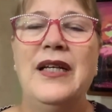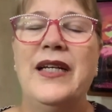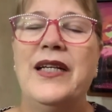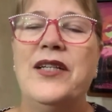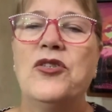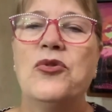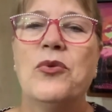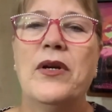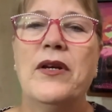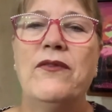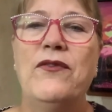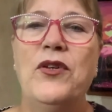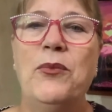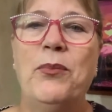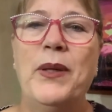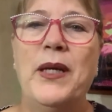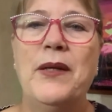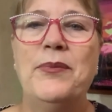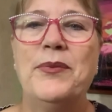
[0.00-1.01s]
Each one of you
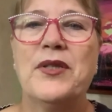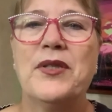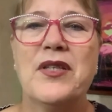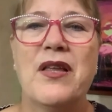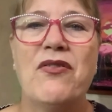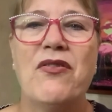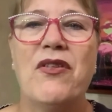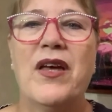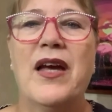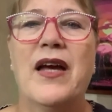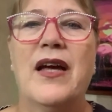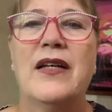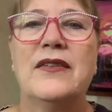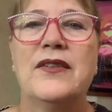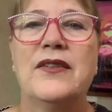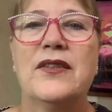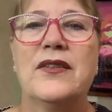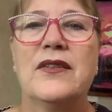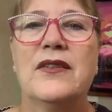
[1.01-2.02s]
peeps
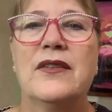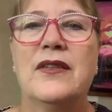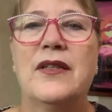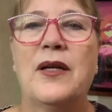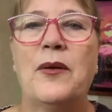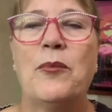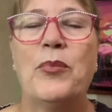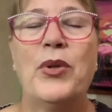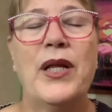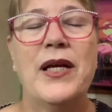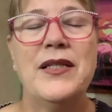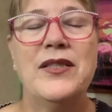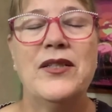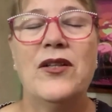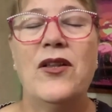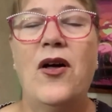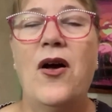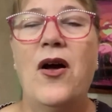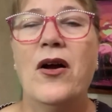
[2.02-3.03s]
that um, plays
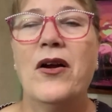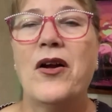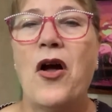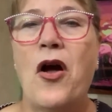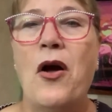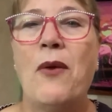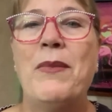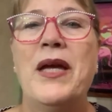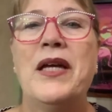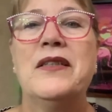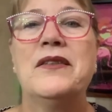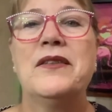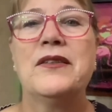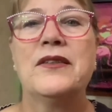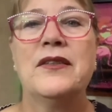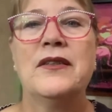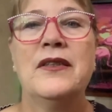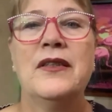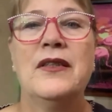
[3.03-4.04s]
along,
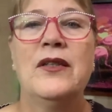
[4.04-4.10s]
comments,